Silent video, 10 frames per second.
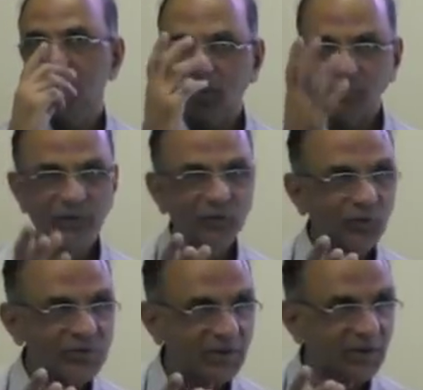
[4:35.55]
The obvious
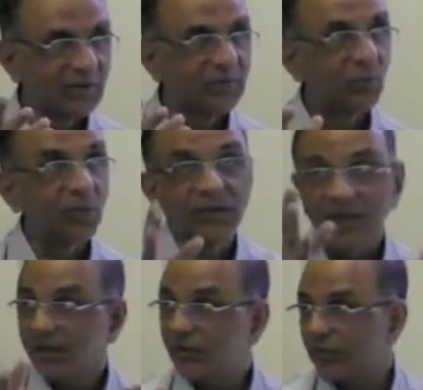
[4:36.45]
question is, what the
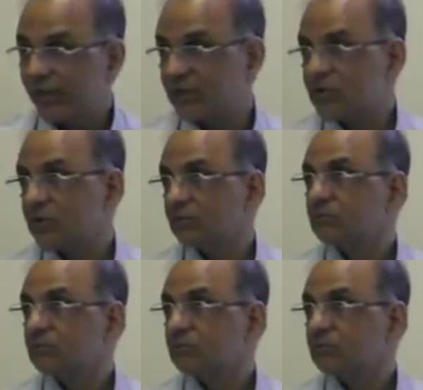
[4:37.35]
hell is French?